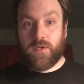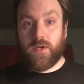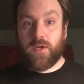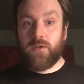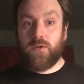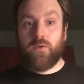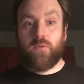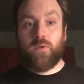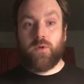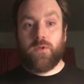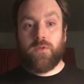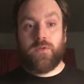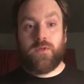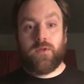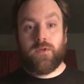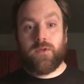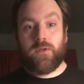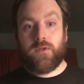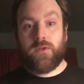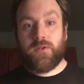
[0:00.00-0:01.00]
I know one
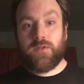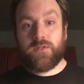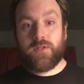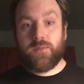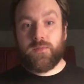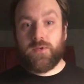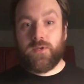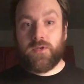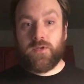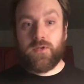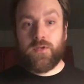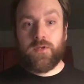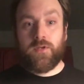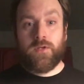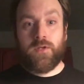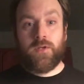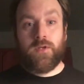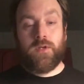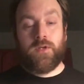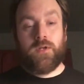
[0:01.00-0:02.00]
thing. He sent me
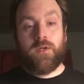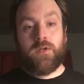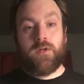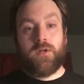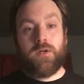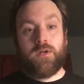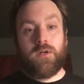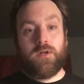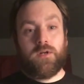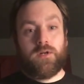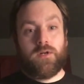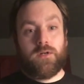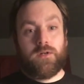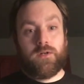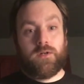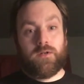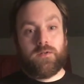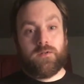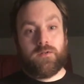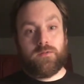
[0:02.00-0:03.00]
uh,
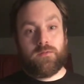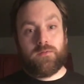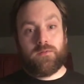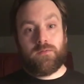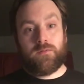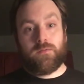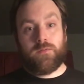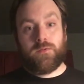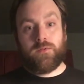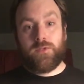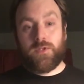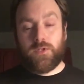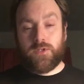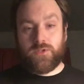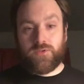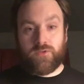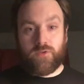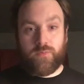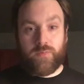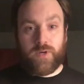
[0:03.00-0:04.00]
a
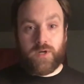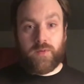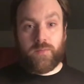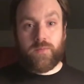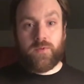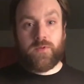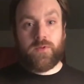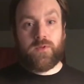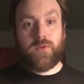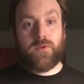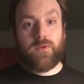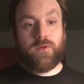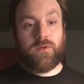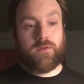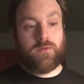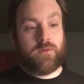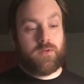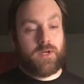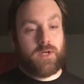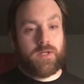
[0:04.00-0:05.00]
Tanjiro Pop with the,
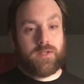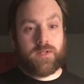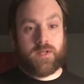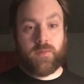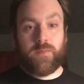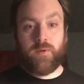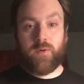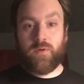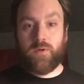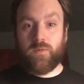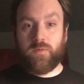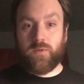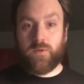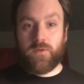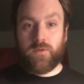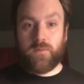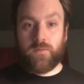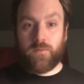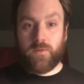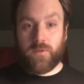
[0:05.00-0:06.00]
the Hot Topic one with,
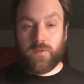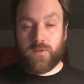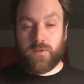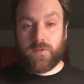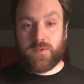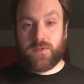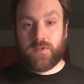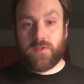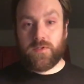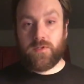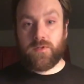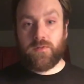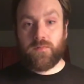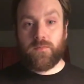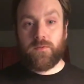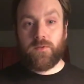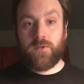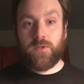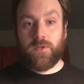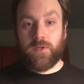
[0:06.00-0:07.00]
with his,
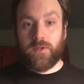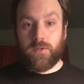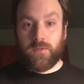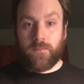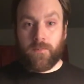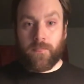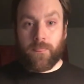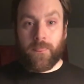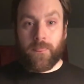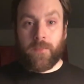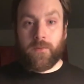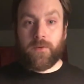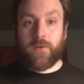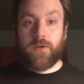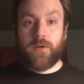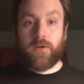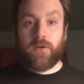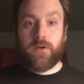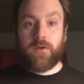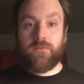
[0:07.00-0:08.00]
um,
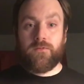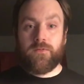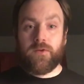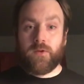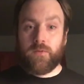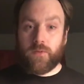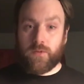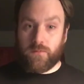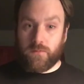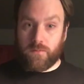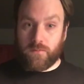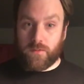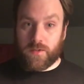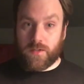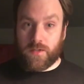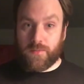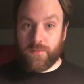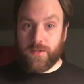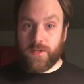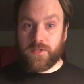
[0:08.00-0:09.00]
uh, I forgot what, what
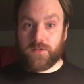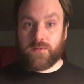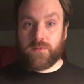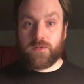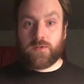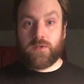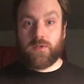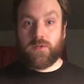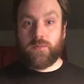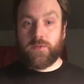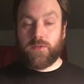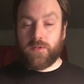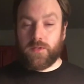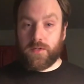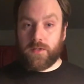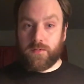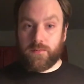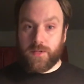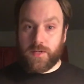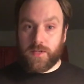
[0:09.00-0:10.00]
that mask was called, but
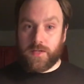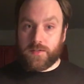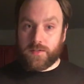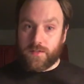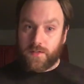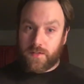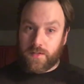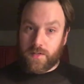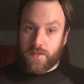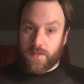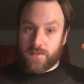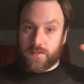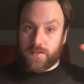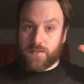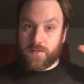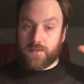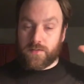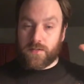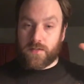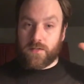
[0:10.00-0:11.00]
that mask that he has on
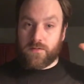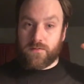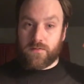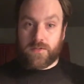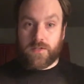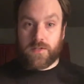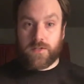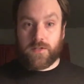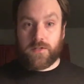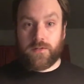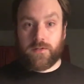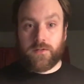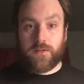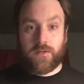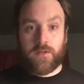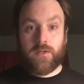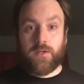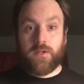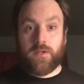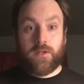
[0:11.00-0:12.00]
the side of his head.
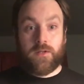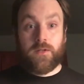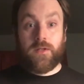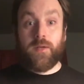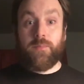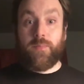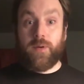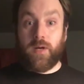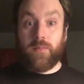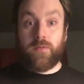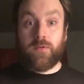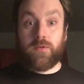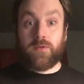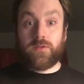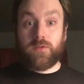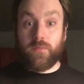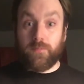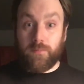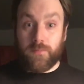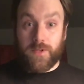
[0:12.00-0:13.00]
That pop looks
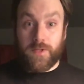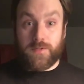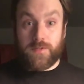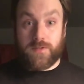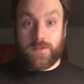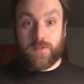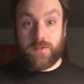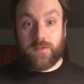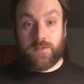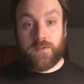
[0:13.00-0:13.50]
amazing.